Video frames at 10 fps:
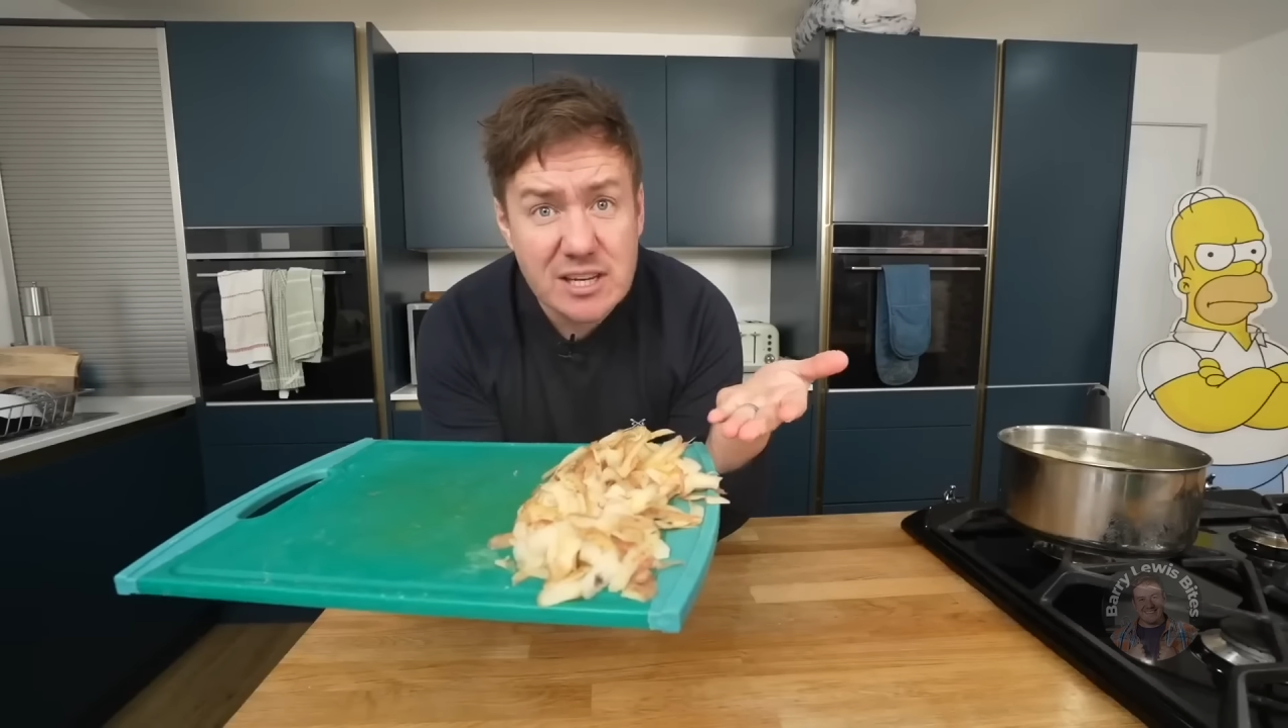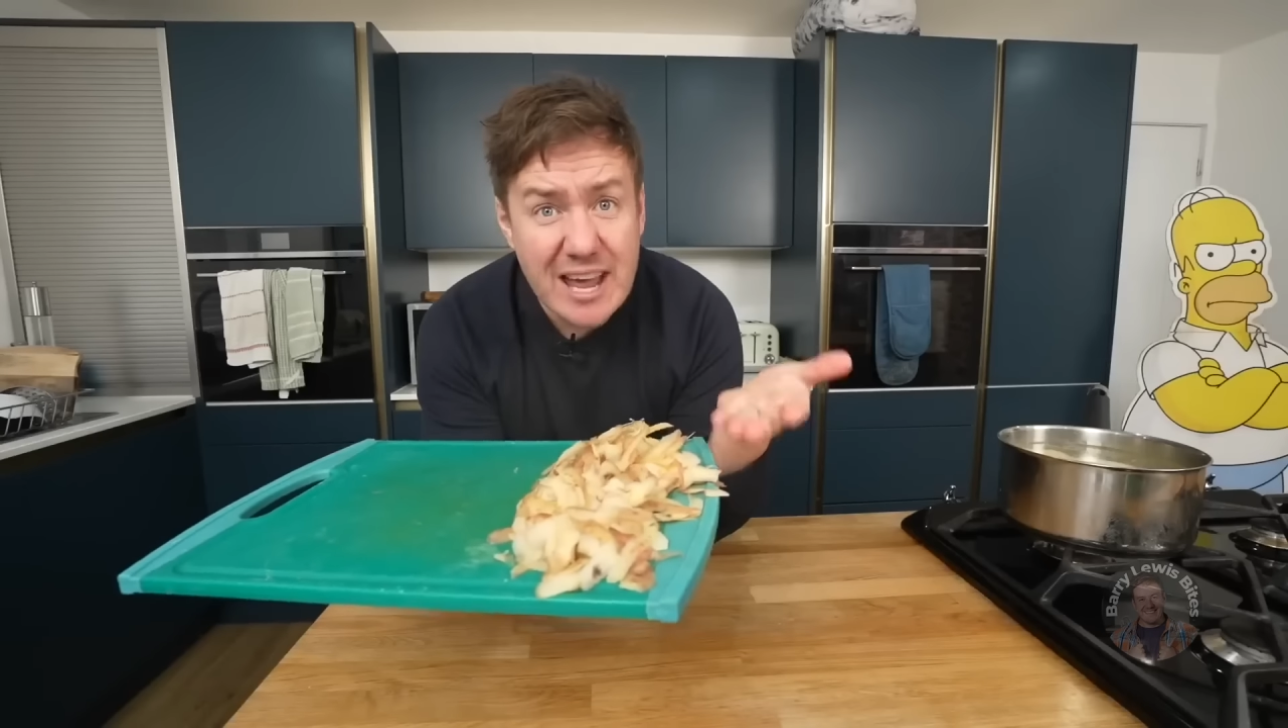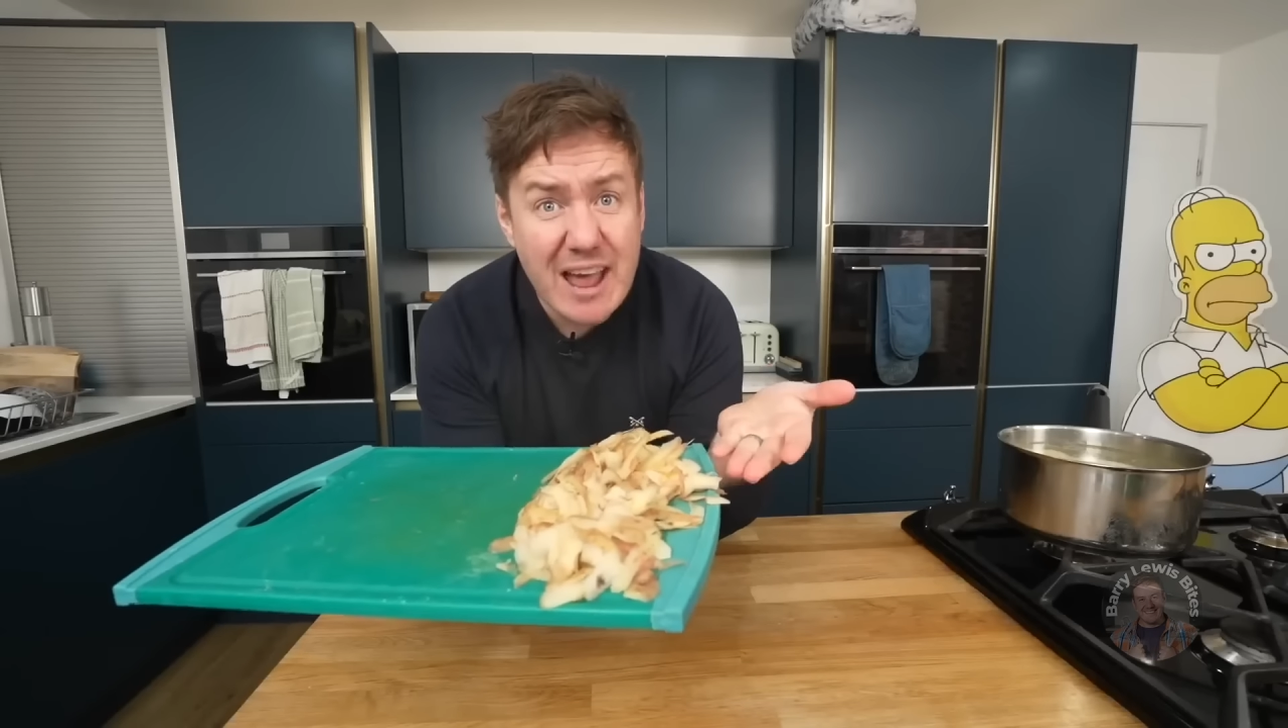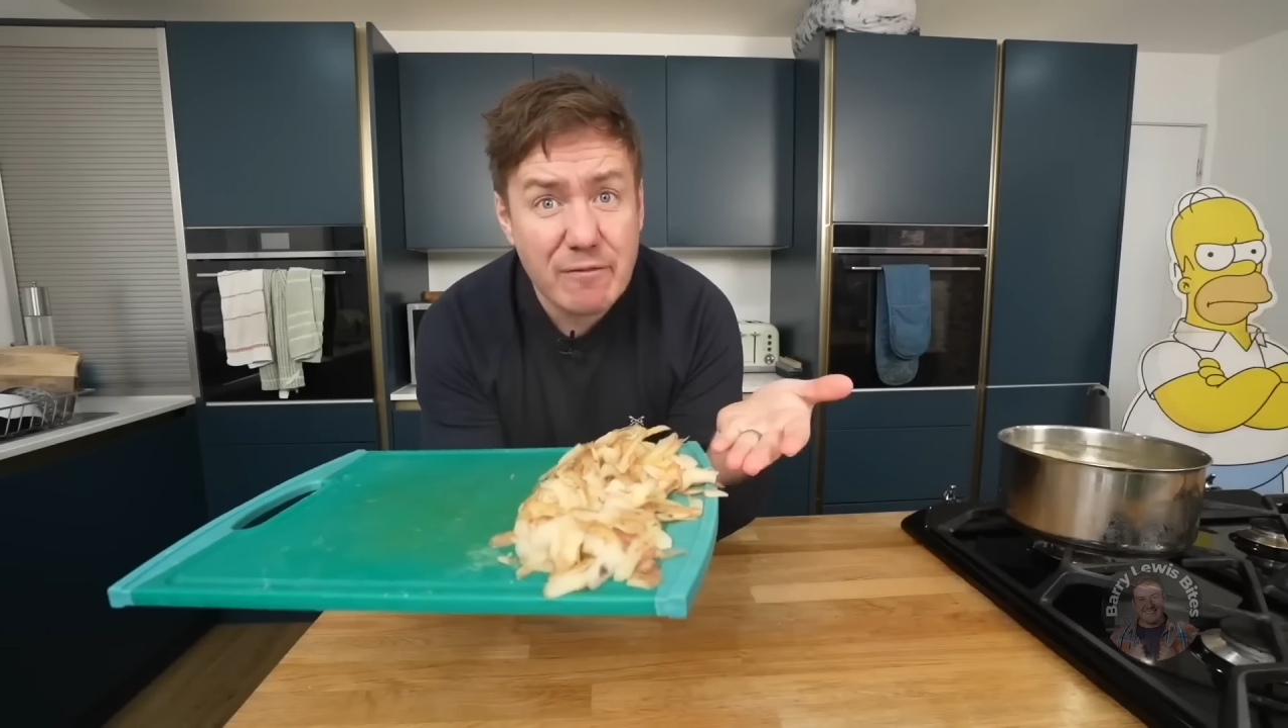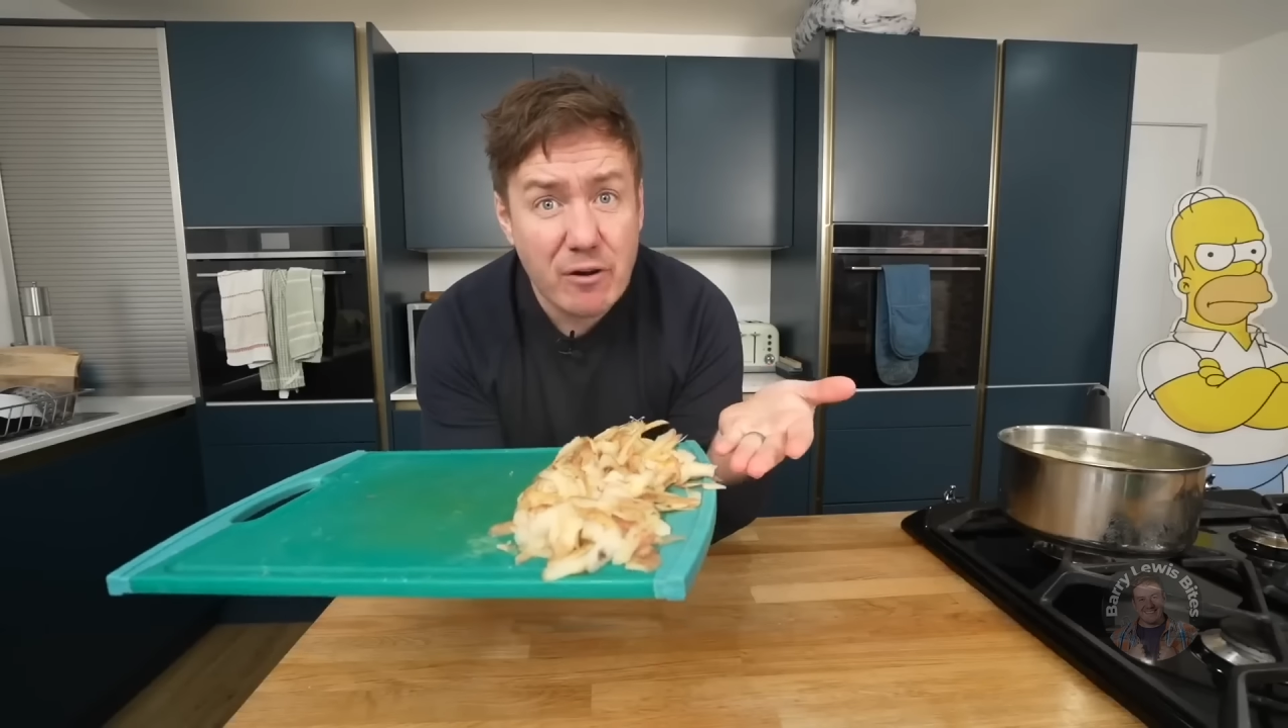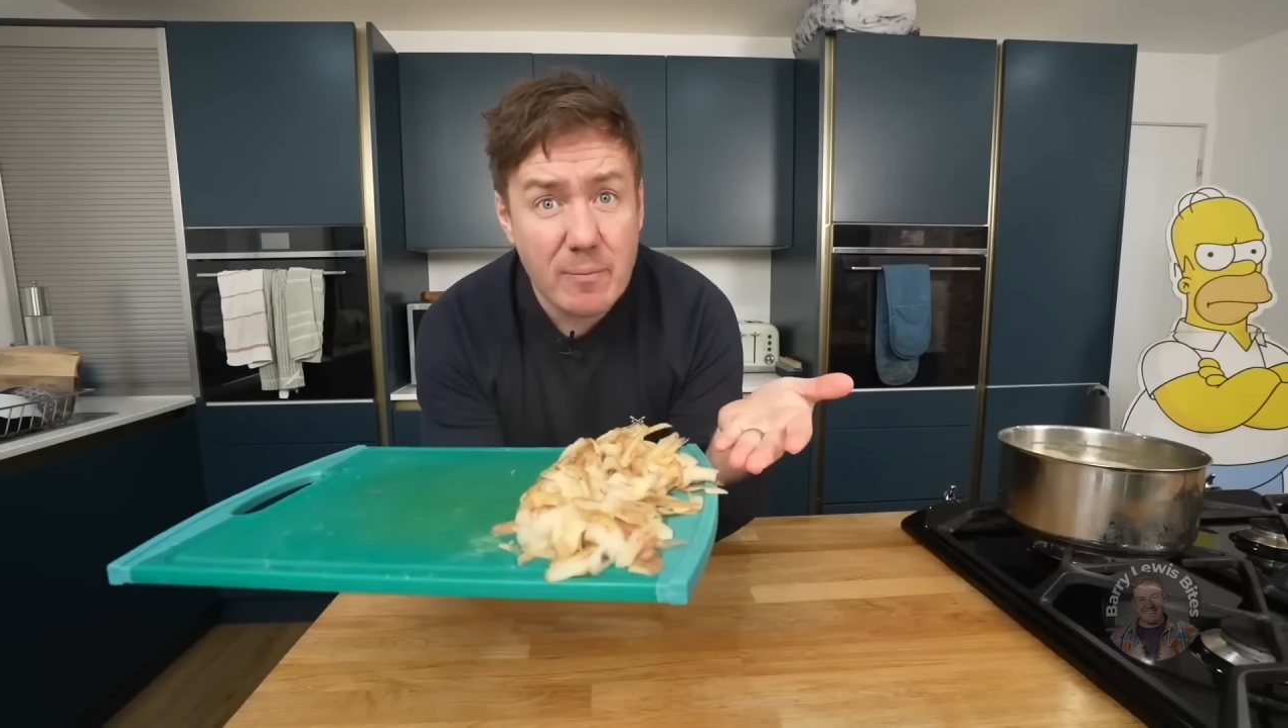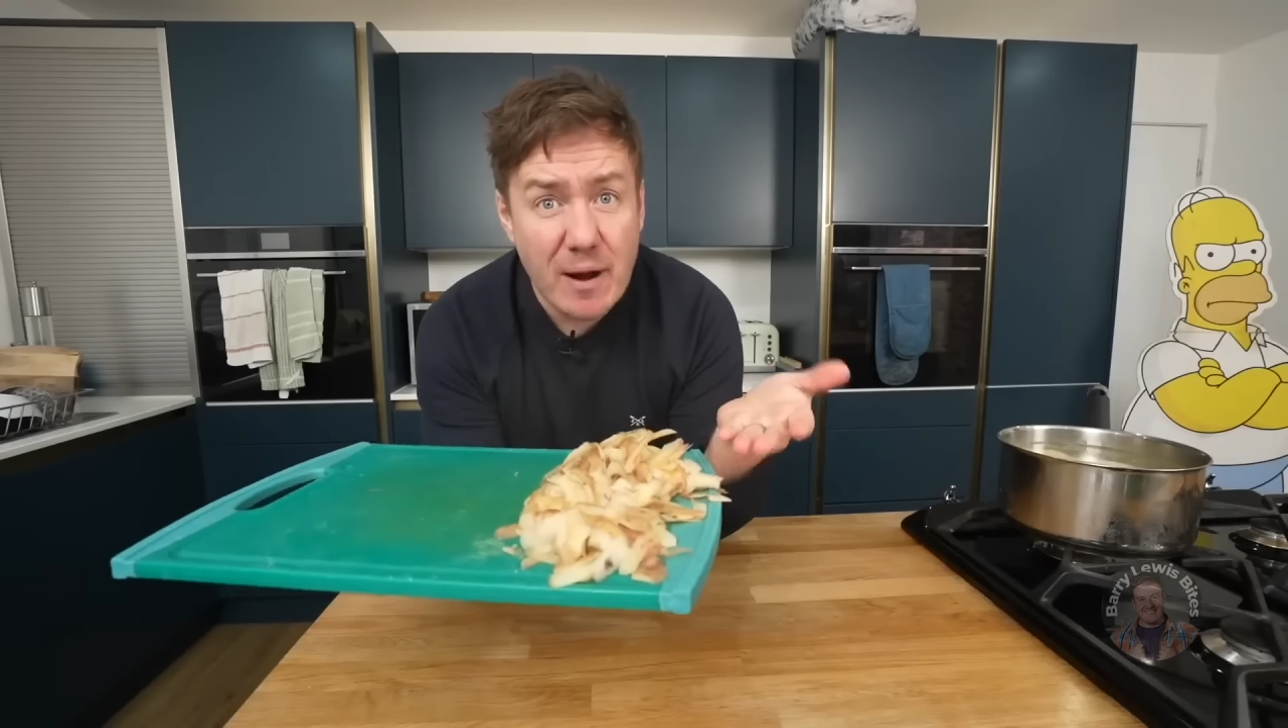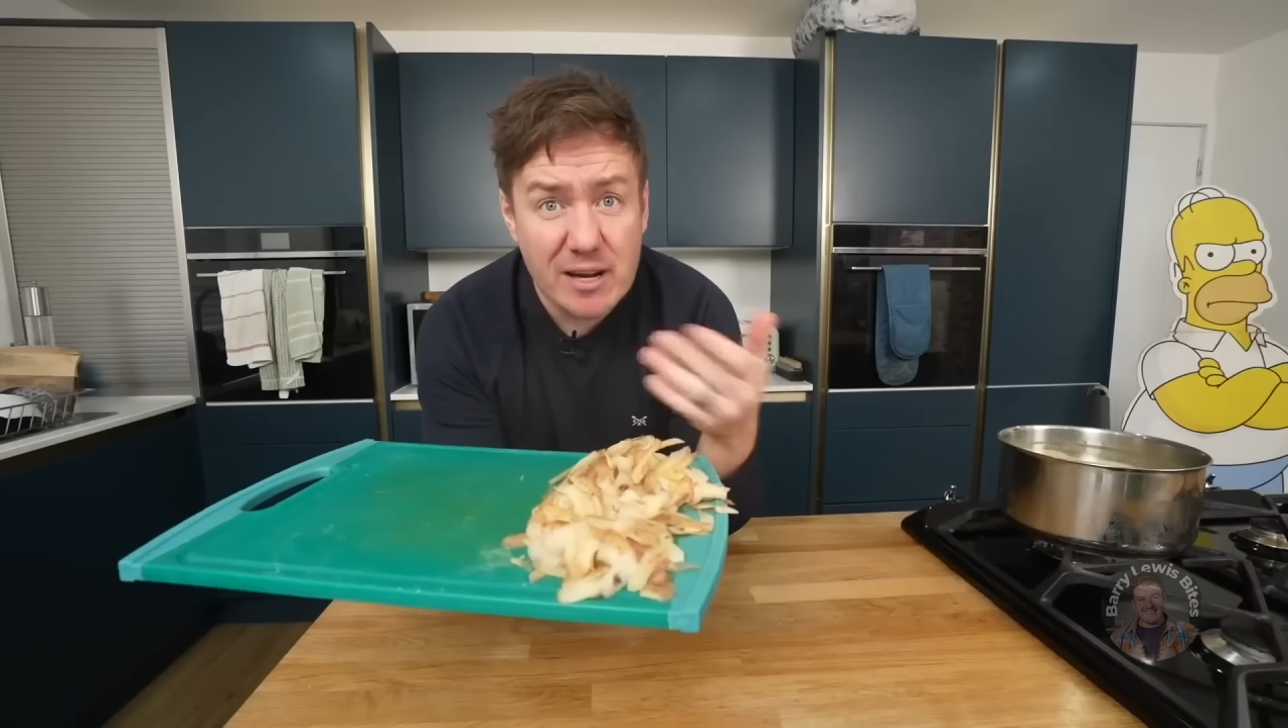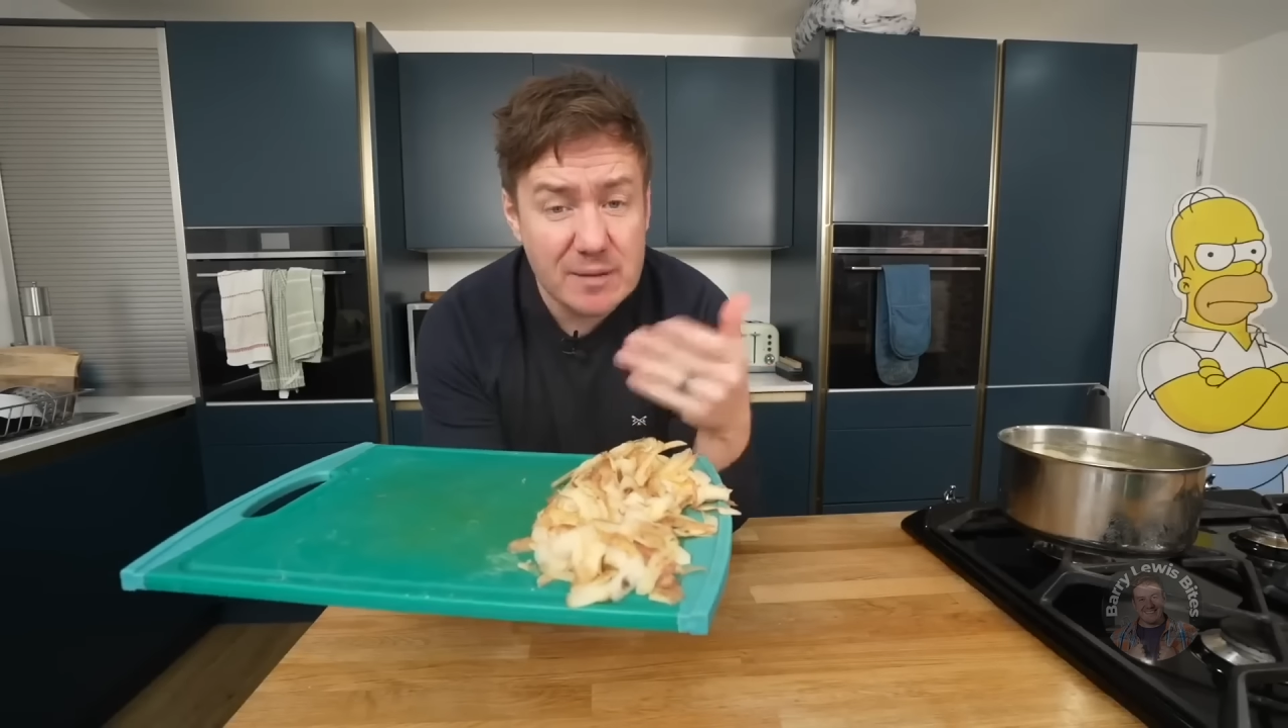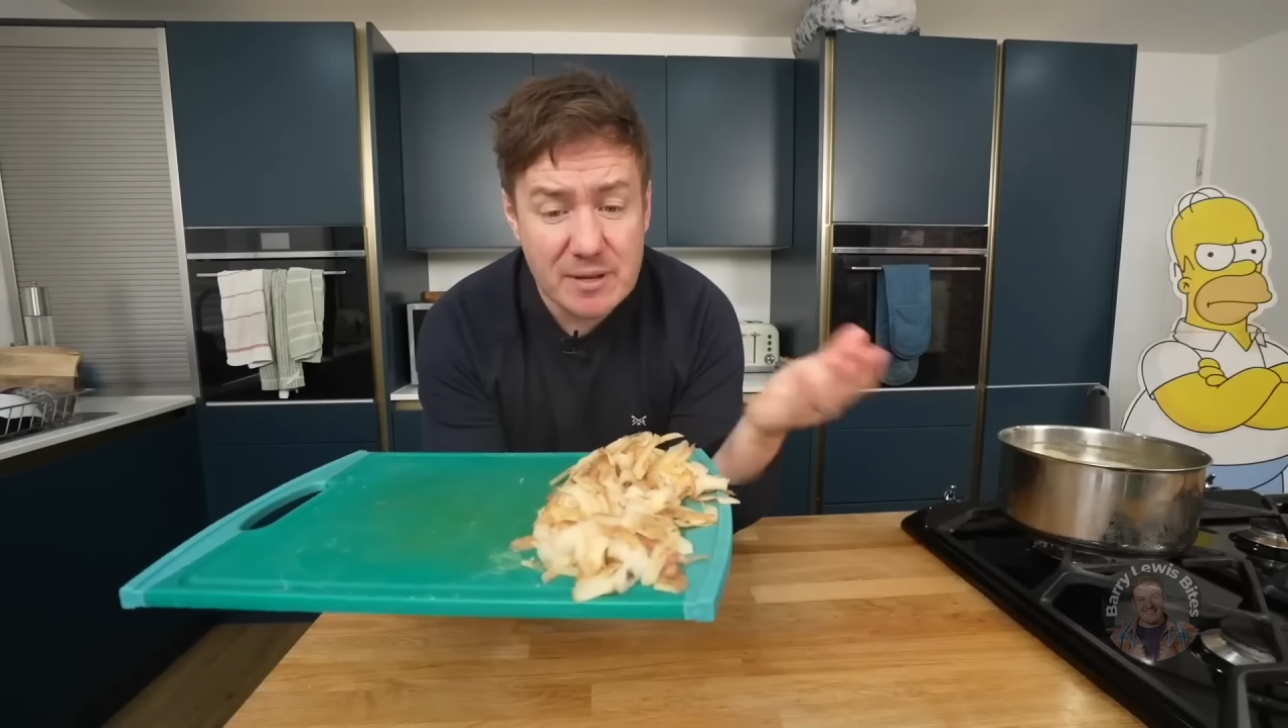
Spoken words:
an air fryer apparently,